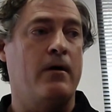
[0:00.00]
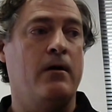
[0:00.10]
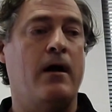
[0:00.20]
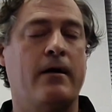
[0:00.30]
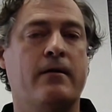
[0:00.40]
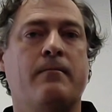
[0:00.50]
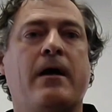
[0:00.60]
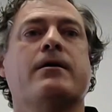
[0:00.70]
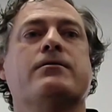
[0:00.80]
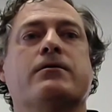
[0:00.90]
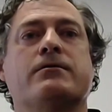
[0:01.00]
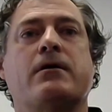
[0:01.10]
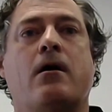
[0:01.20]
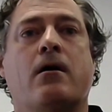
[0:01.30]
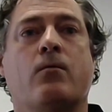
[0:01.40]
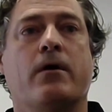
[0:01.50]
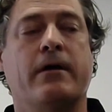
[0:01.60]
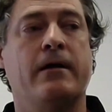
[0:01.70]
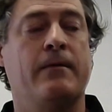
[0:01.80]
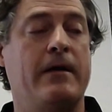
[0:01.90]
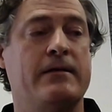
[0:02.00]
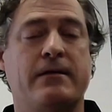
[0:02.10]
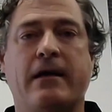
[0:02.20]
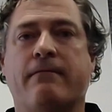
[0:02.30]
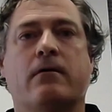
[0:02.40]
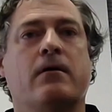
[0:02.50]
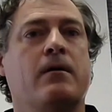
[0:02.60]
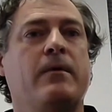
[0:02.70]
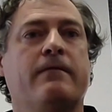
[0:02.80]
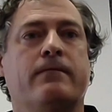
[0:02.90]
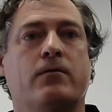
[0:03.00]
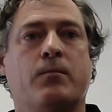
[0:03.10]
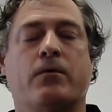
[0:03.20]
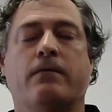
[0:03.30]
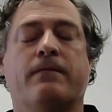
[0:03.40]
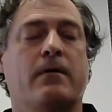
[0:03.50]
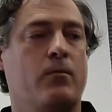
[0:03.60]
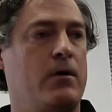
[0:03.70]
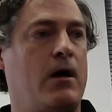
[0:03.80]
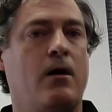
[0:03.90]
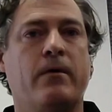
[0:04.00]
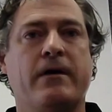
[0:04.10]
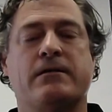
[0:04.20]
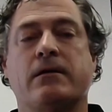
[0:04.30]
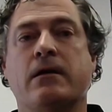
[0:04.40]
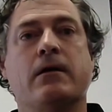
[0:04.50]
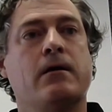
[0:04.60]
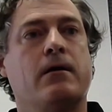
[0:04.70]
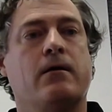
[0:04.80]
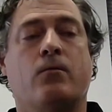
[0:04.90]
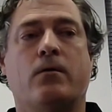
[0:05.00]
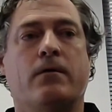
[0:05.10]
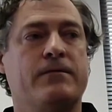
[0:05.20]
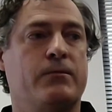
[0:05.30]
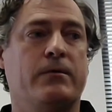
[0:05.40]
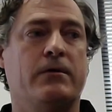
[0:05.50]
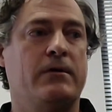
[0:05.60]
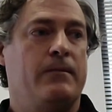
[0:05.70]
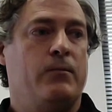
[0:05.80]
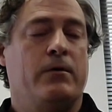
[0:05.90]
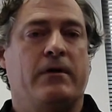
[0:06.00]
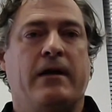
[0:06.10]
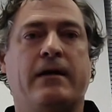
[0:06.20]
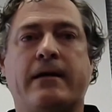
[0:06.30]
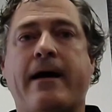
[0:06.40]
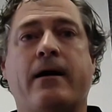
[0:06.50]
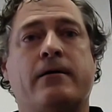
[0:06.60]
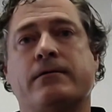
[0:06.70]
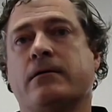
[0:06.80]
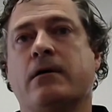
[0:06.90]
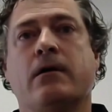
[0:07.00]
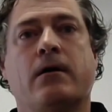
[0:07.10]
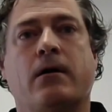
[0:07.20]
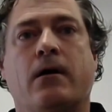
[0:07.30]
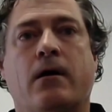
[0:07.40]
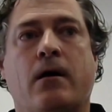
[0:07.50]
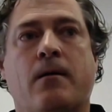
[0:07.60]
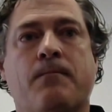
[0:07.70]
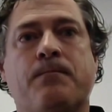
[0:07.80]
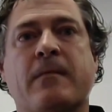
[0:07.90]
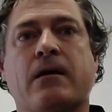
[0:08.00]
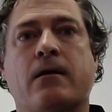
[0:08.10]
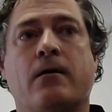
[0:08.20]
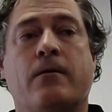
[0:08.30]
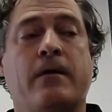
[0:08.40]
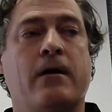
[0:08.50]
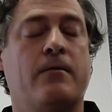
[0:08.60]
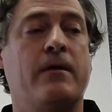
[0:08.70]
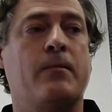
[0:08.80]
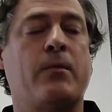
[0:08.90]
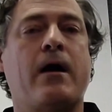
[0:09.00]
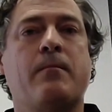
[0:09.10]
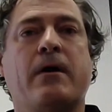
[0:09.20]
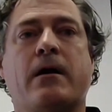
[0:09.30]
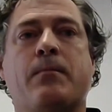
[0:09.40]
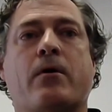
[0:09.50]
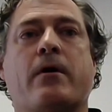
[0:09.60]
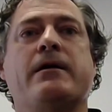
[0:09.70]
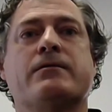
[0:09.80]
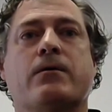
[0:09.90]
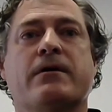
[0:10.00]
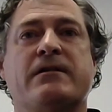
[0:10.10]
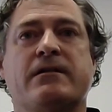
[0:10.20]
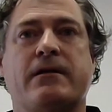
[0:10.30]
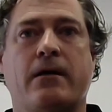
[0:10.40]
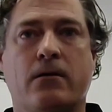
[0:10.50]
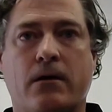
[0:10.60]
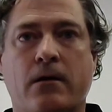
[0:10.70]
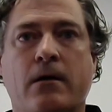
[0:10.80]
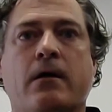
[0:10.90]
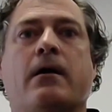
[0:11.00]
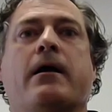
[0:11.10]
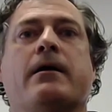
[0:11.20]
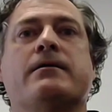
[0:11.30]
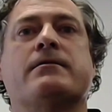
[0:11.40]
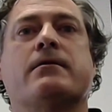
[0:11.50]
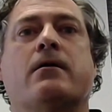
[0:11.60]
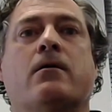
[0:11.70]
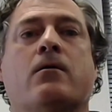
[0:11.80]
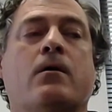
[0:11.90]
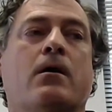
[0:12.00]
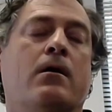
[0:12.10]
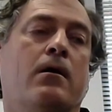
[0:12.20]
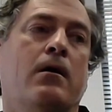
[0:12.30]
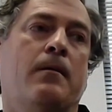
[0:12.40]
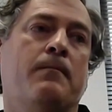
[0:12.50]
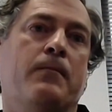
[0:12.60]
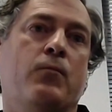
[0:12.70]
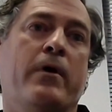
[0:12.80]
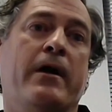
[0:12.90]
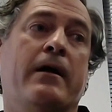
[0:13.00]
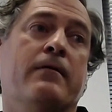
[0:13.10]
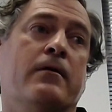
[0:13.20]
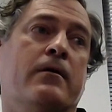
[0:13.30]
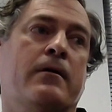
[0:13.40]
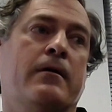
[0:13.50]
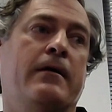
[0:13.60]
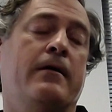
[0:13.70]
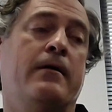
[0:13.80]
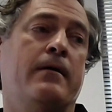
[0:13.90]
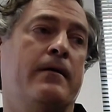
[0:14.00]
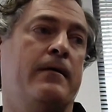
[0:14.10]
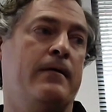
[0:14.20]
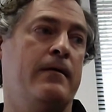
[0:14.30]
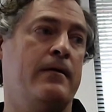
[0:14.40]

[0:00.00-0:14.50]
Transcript: a lot of the measures are working. It's never going to be foolproof. There will always, wolves will eat cows. Their primary prey source is elk. And so whenever